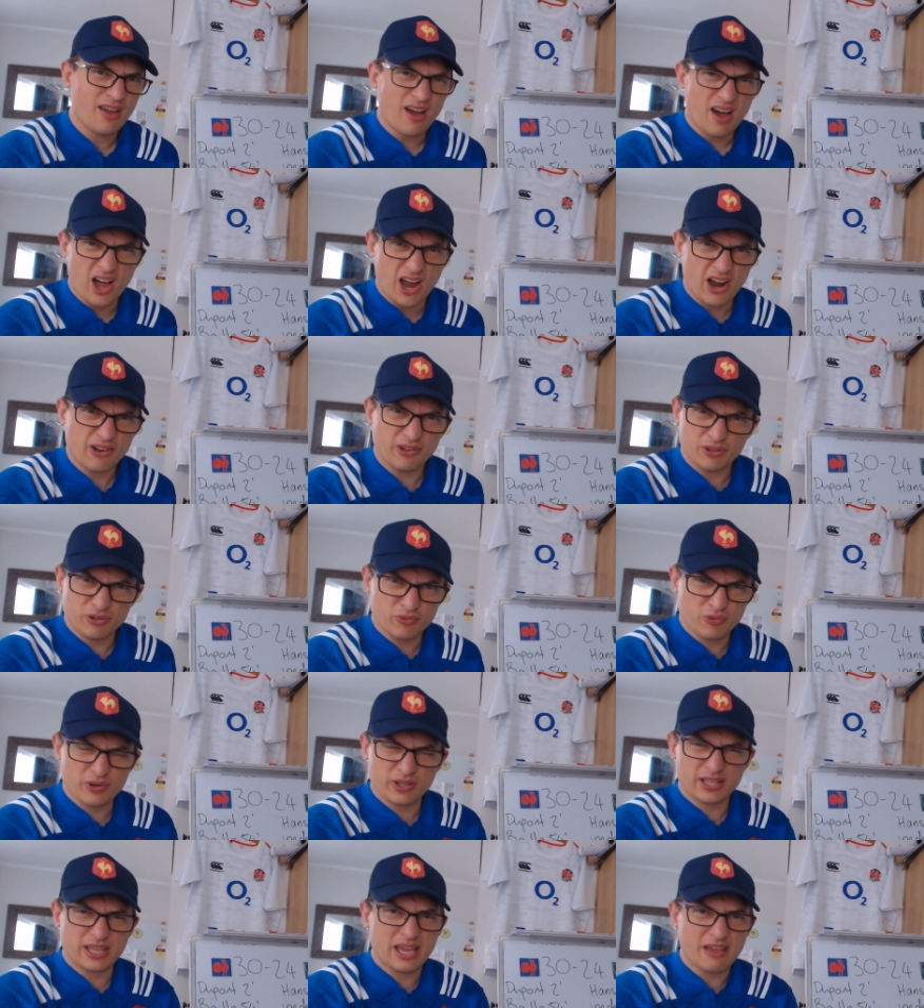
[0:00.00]
Ireland
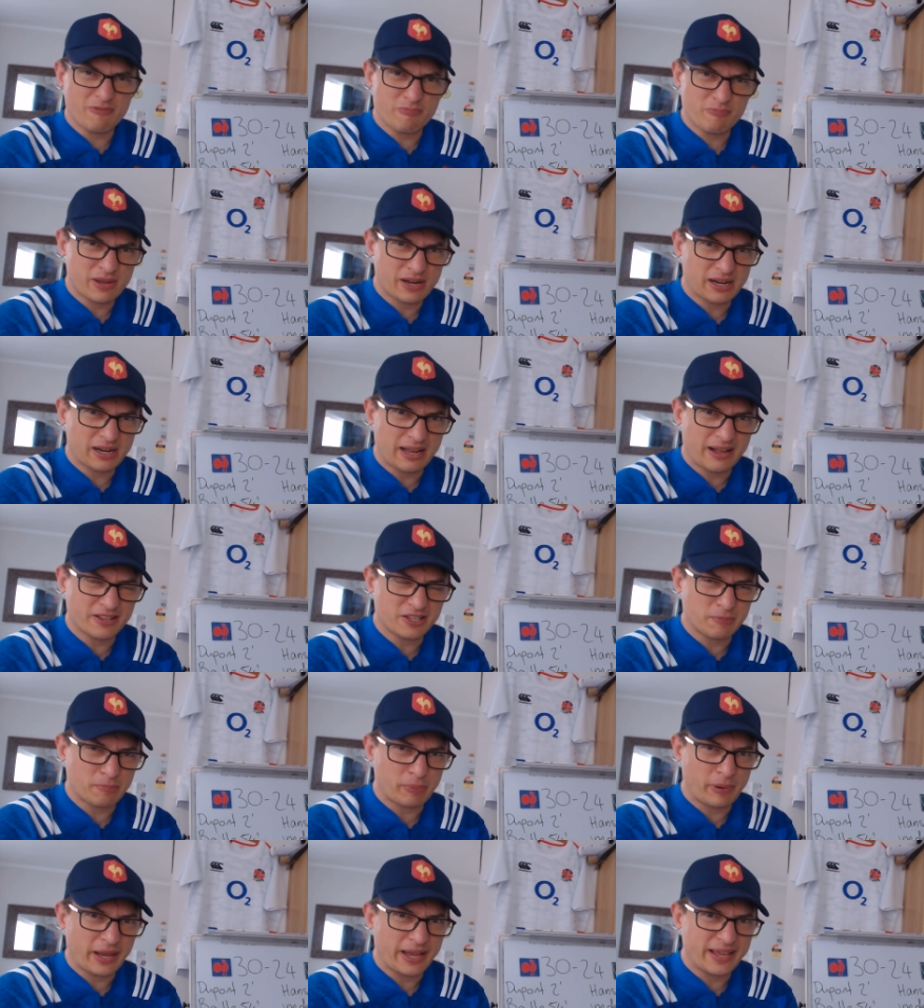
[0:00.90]
really haven't been allowed to
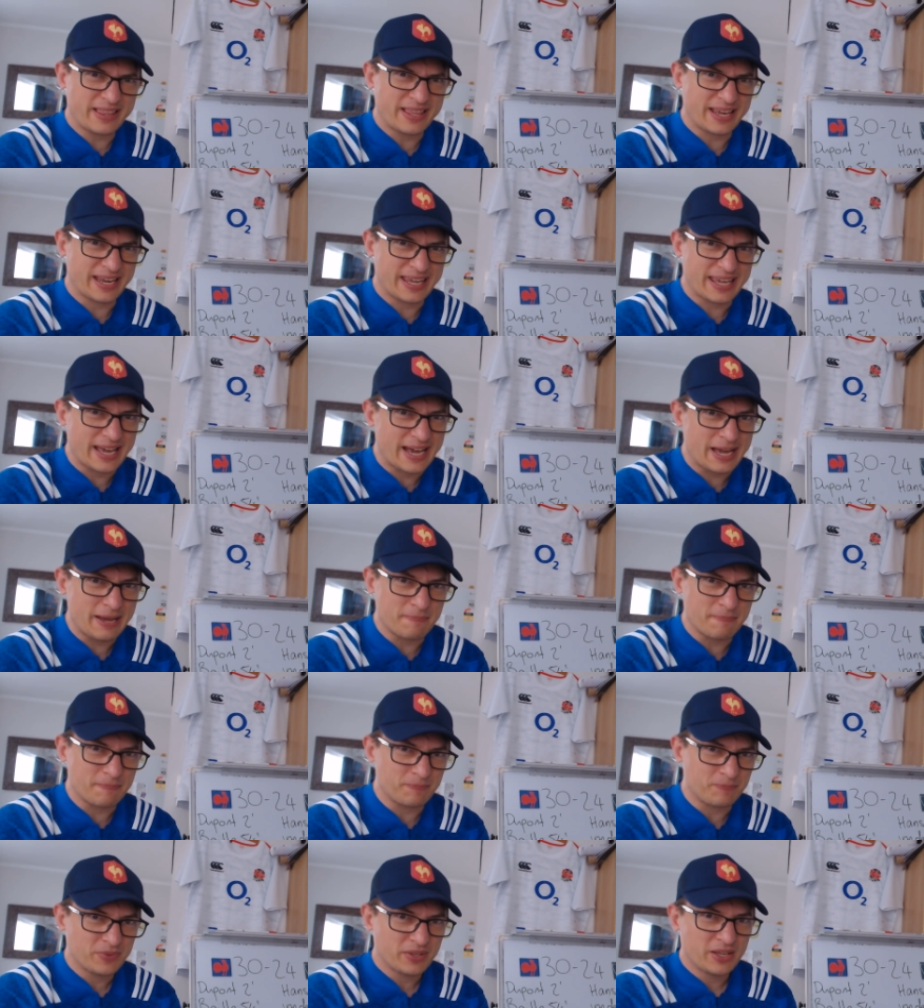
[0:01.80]
play their game,
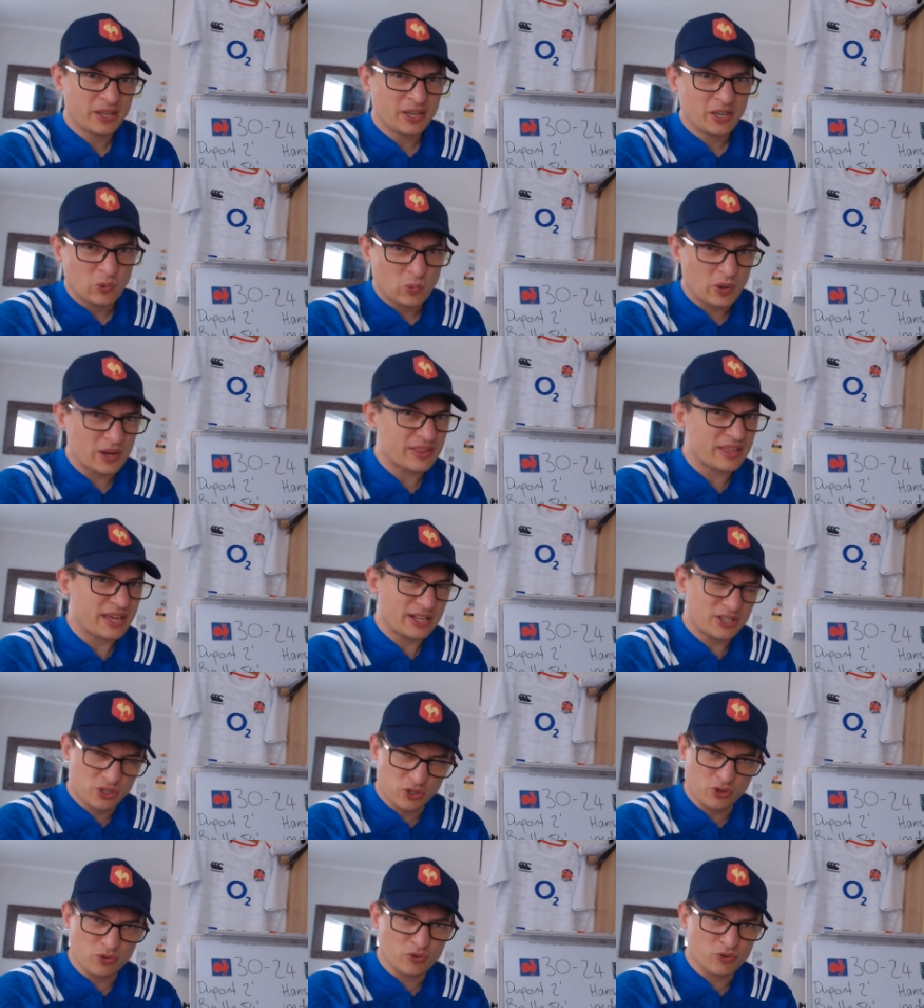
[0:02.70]
where they
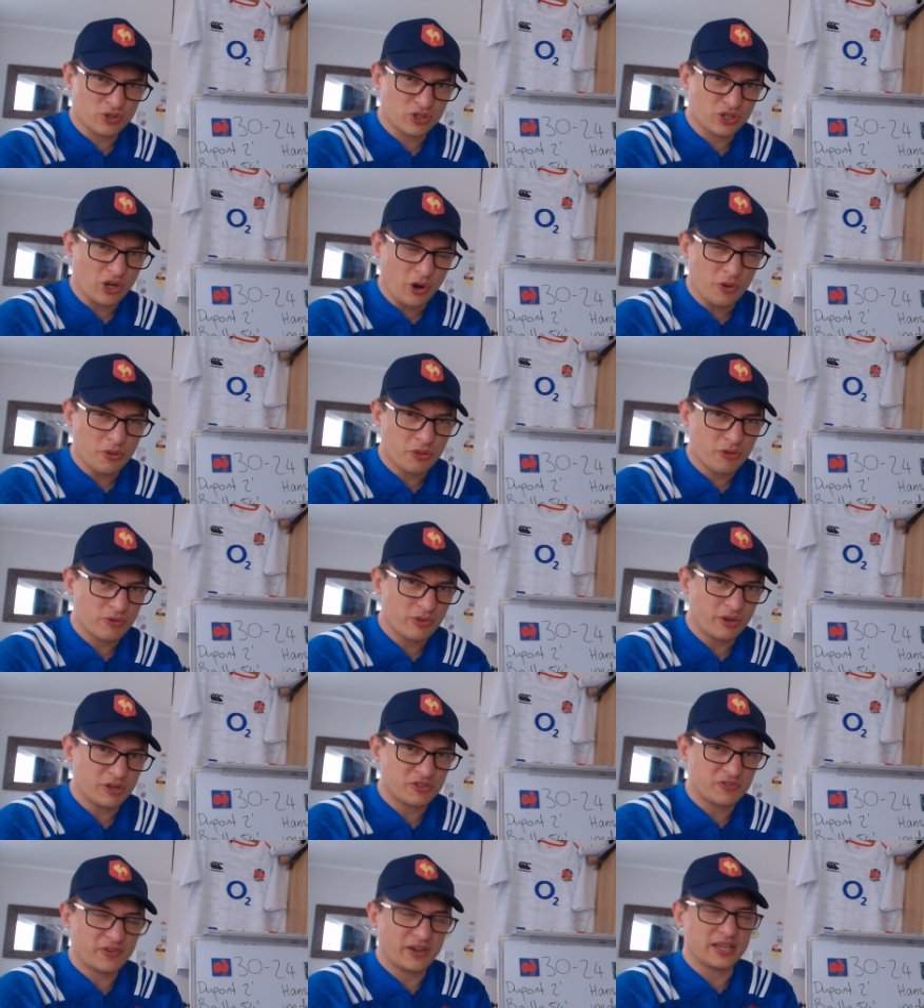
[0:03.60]
do go through
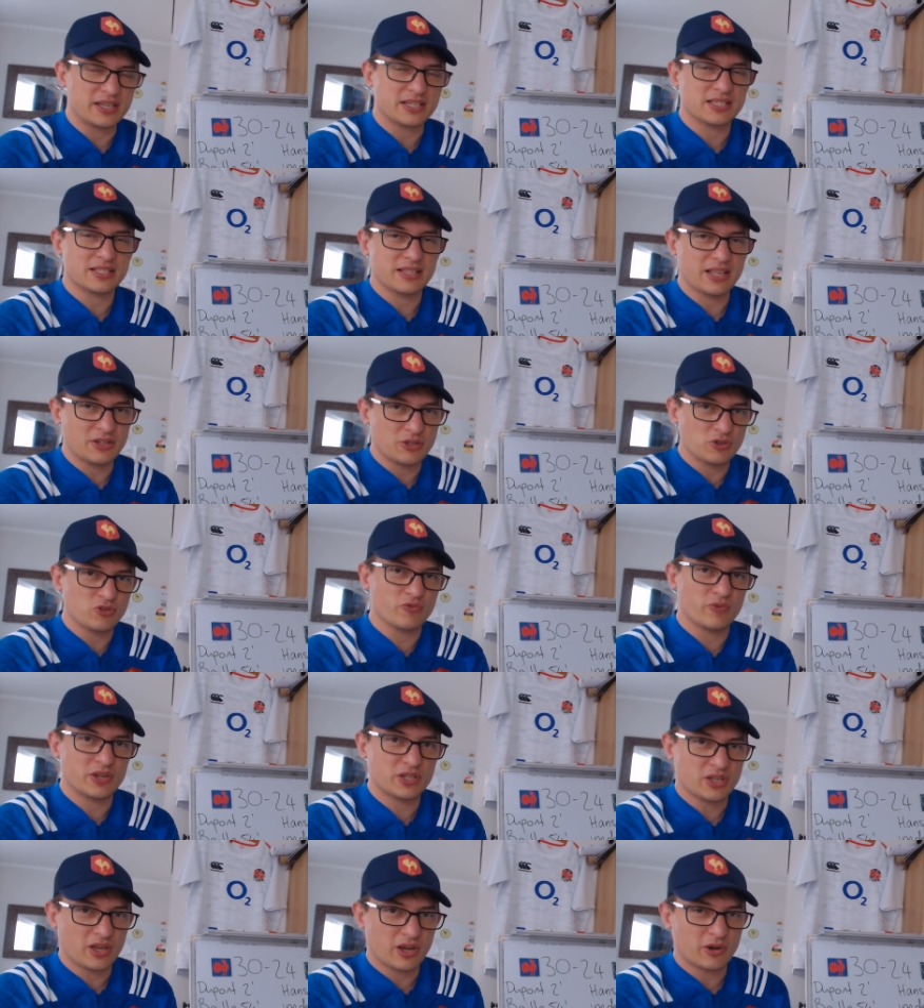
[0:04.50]
those phases and they do
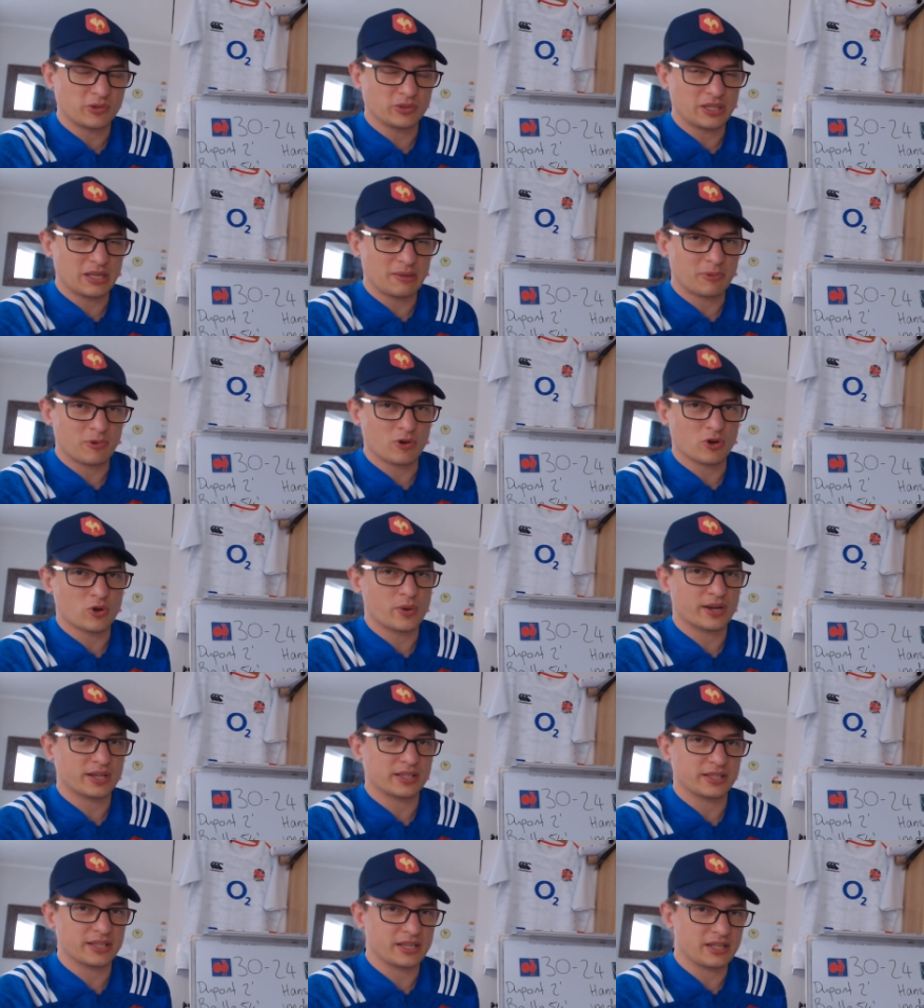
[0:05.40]
recycle that ball
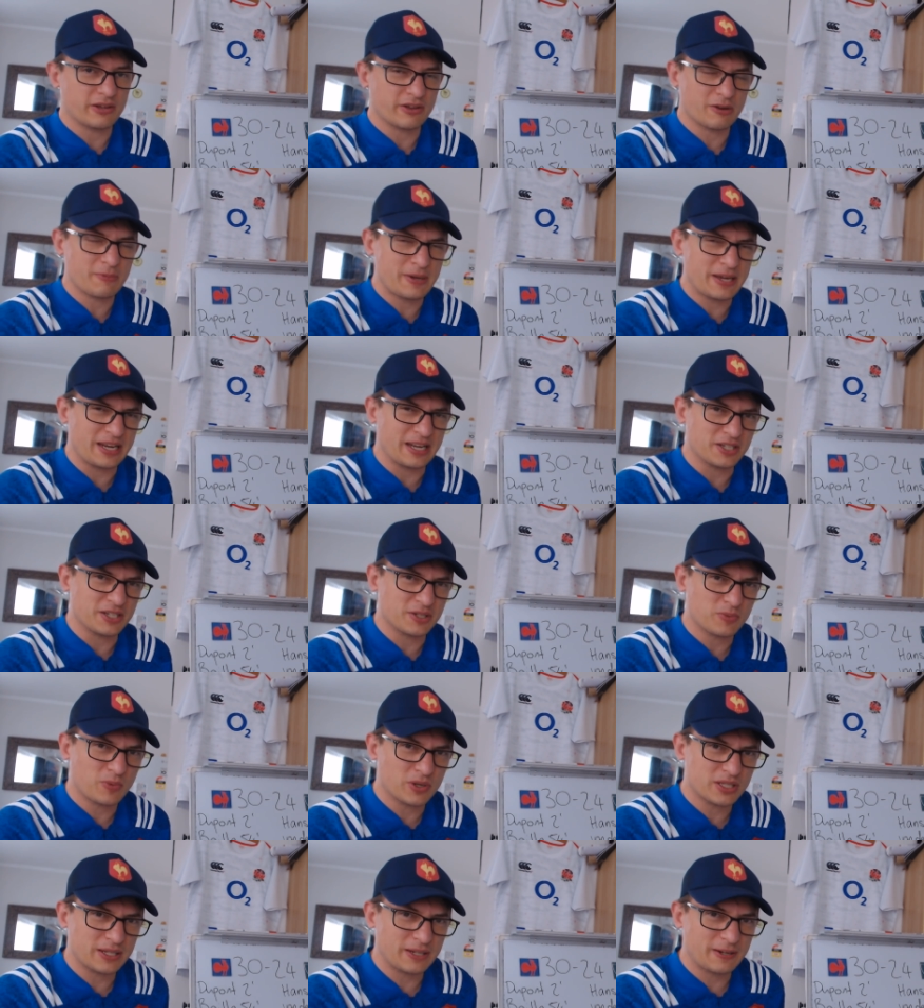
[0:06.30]
quickly. You know what I mean? It just
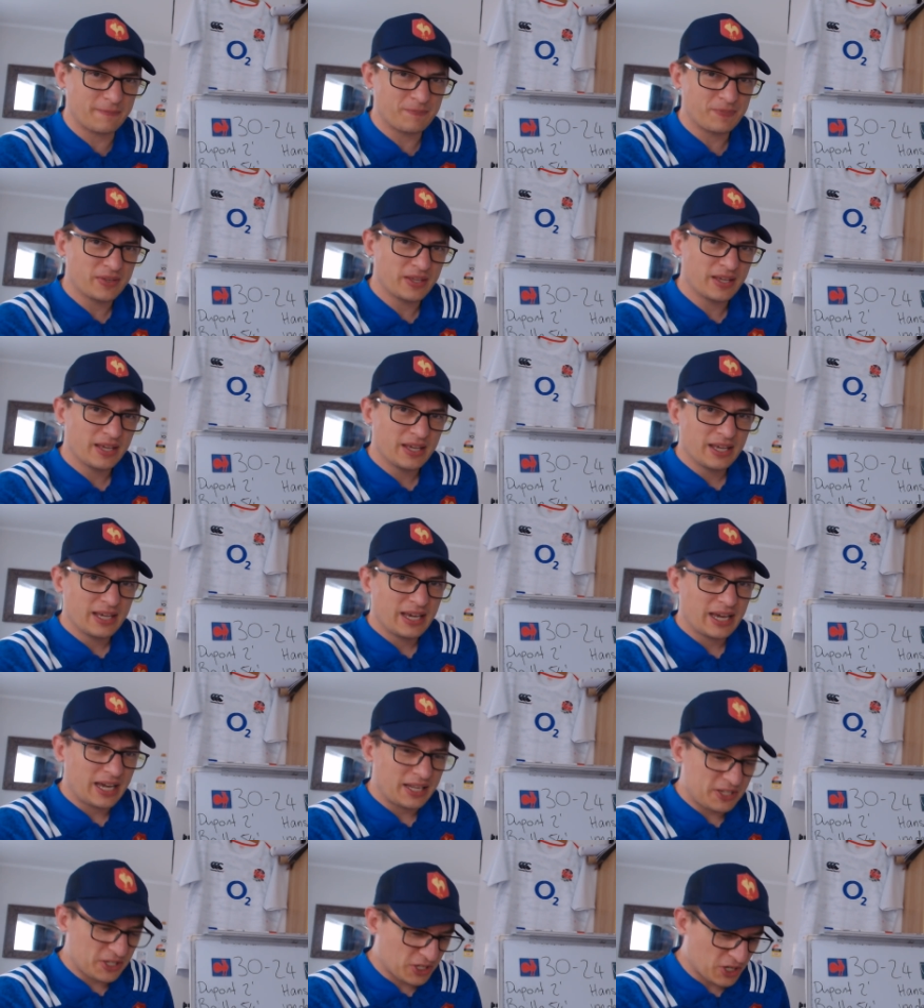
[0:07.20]
wasn't.
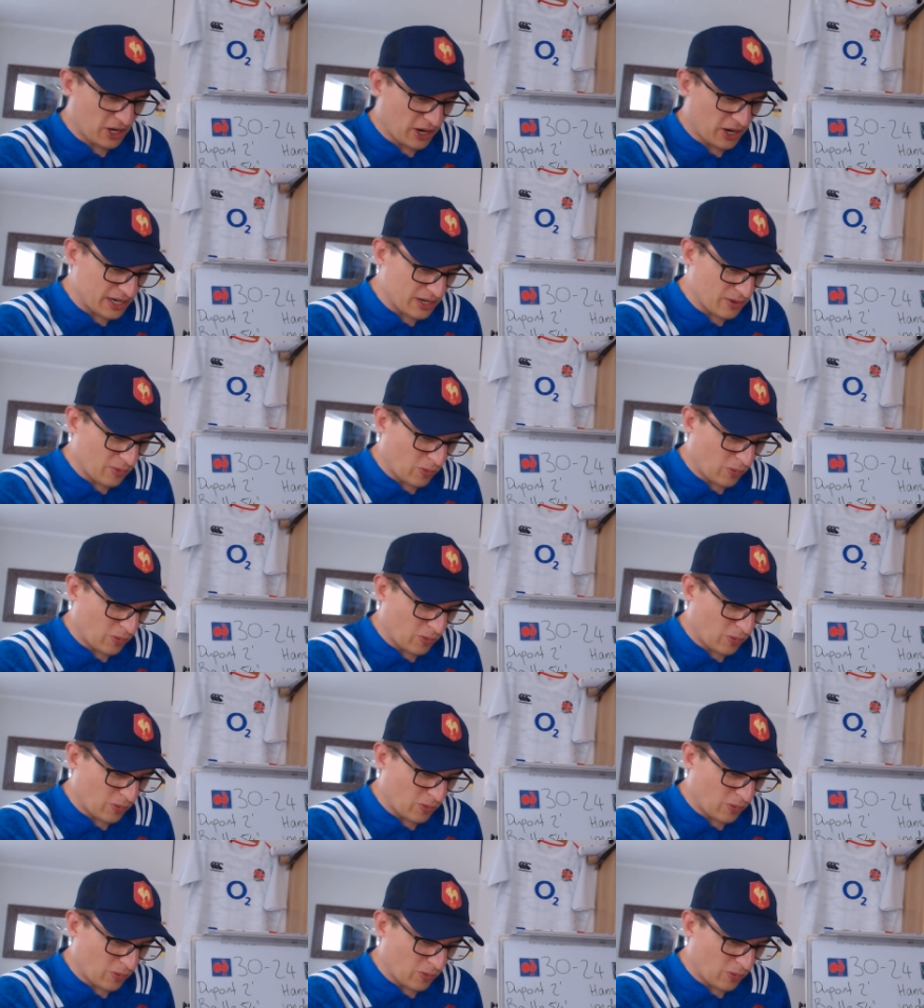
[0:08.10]
It just kind of